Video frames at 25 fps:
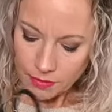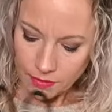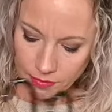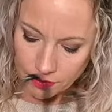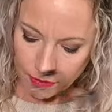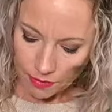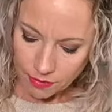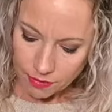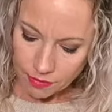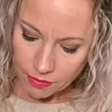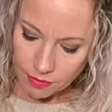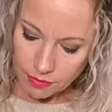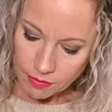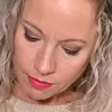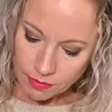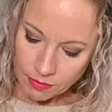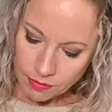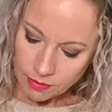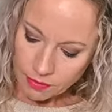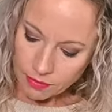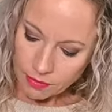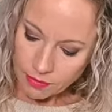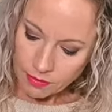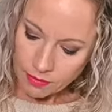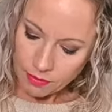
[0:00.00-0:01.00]
tops,
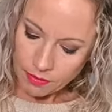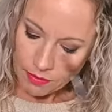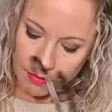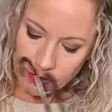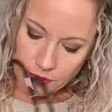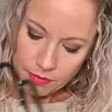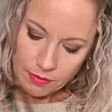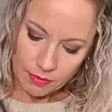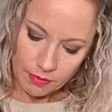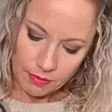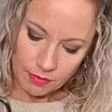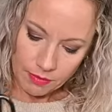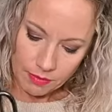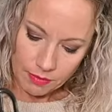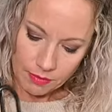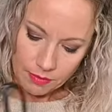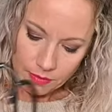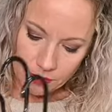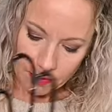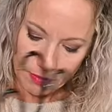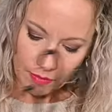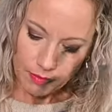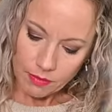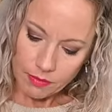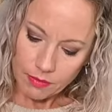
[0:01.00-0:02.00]
and
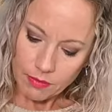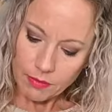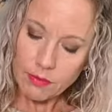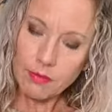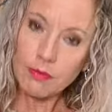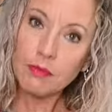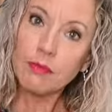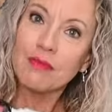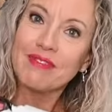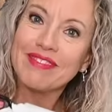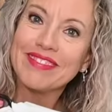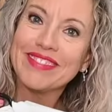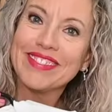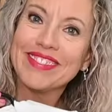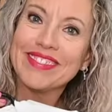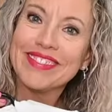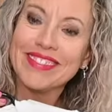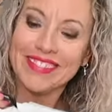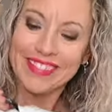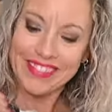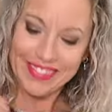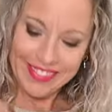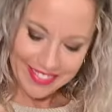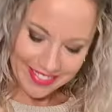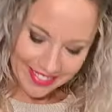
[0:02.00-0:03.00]
things that I'm gonna wanna
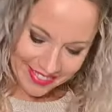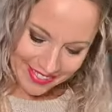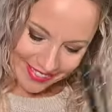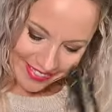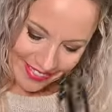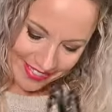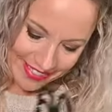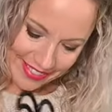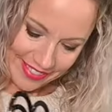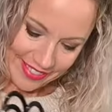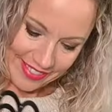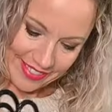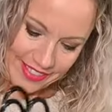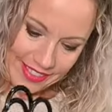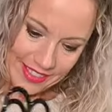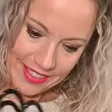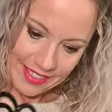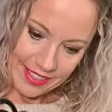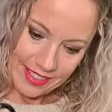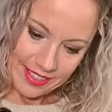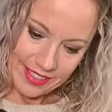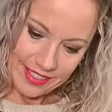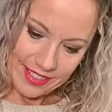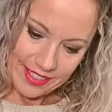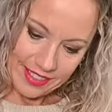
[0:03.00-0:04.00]
wear on the
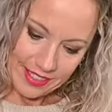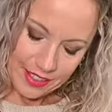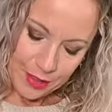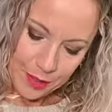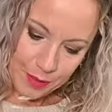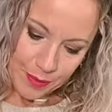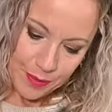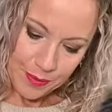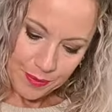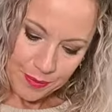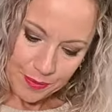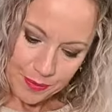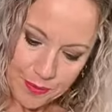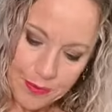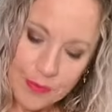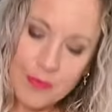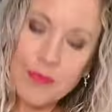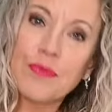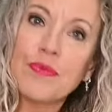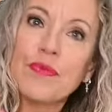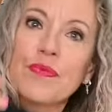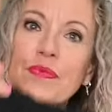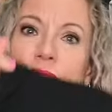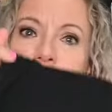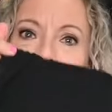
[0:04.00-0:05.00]
port, again, depending
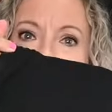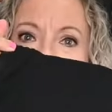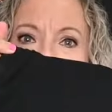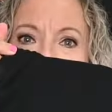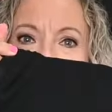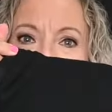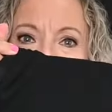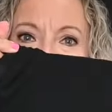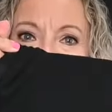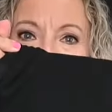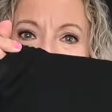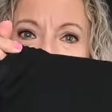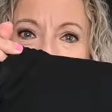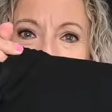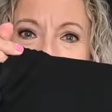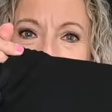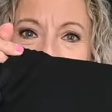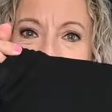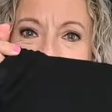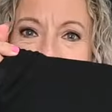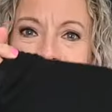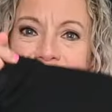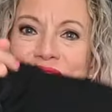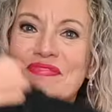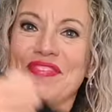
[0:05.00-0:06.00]
on what
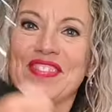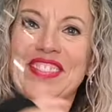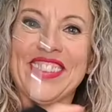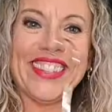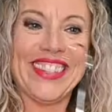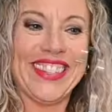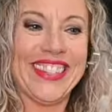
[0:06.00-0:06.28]
excursions I'm